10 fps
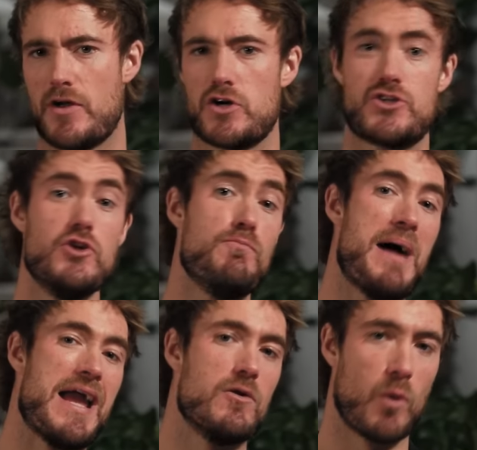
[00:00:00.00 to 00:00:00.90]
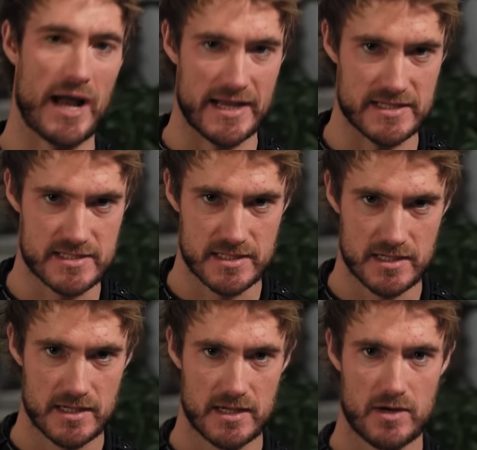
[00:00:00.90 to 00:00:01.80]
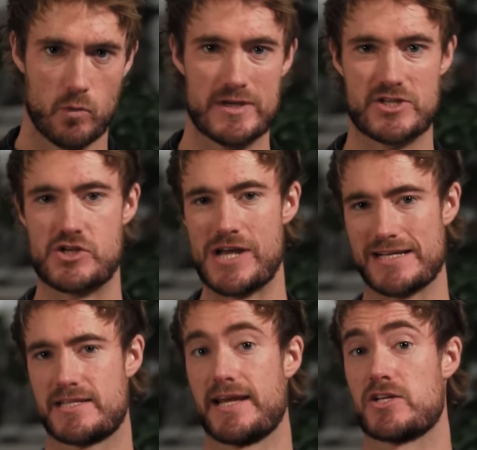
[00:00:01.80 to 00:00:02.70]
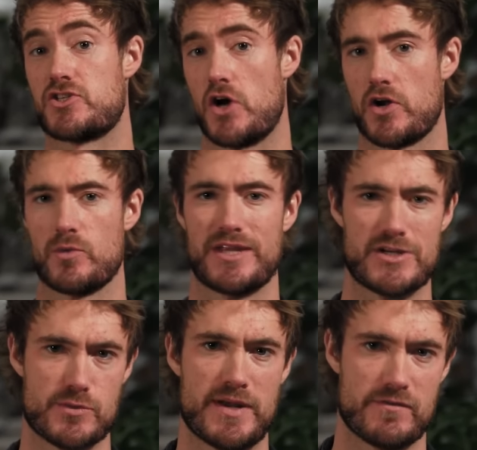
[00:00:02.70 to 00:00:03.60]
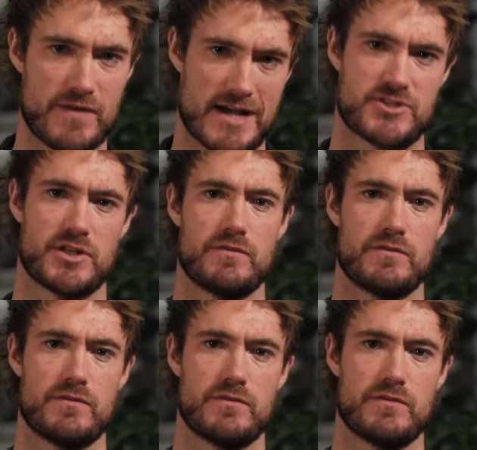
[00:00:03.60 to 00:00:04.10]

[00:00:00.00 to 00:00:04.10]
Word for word: And there are two main ways we suggest getting started with intermittent fasting.